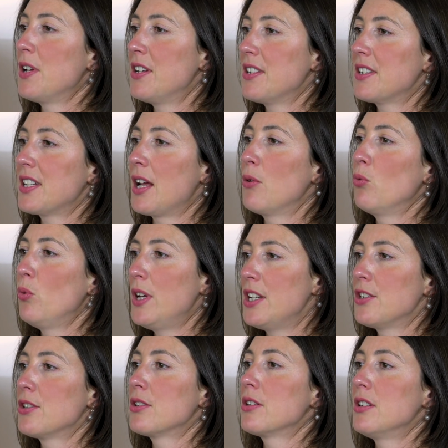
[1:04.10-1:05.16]
understand
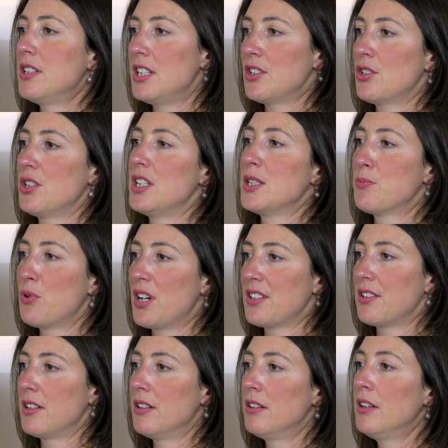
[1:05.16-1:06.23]
which condition is
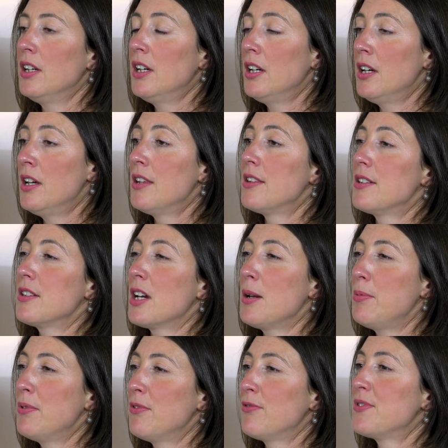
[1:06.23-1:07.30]
present. The
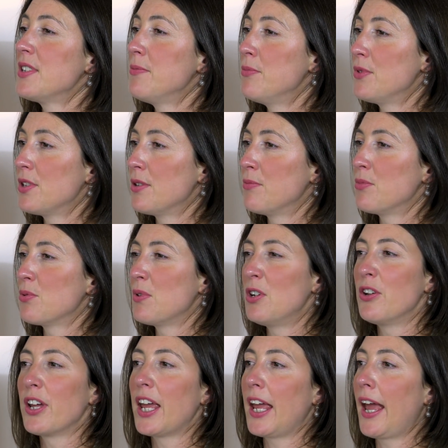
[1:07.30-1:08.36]
type of symptoms
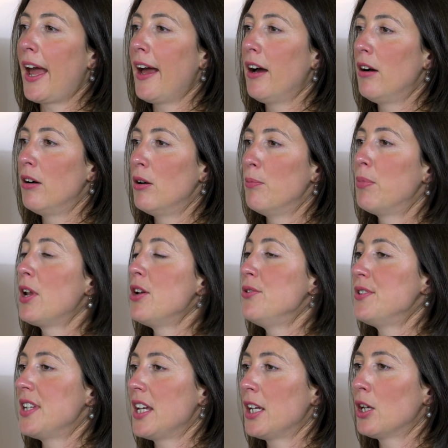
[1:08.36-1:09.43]
we're looking at are
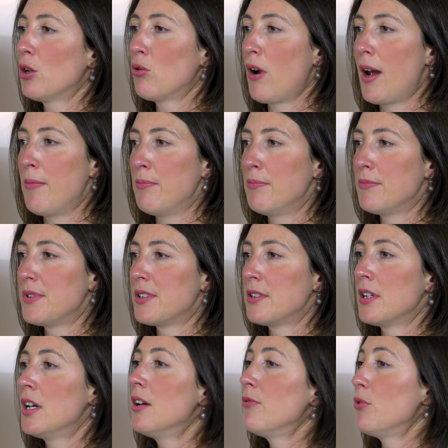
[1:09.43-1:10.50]
bloating, cramps,
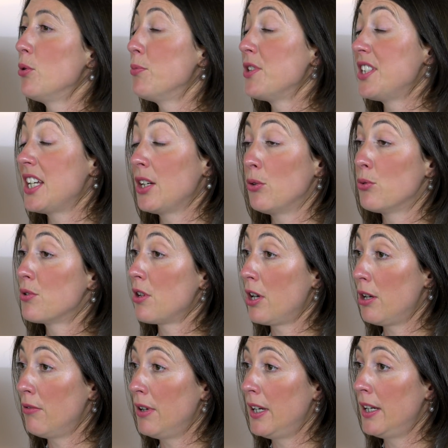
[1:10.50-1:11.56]
vomiting or
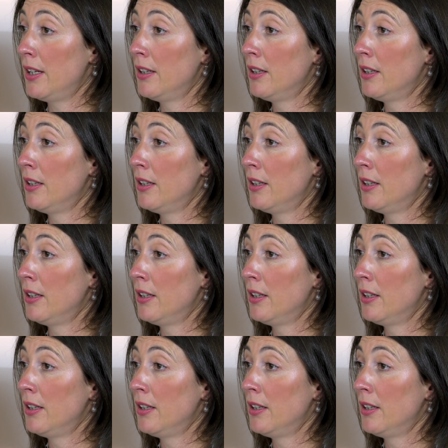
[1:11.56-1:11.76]
diarrhea,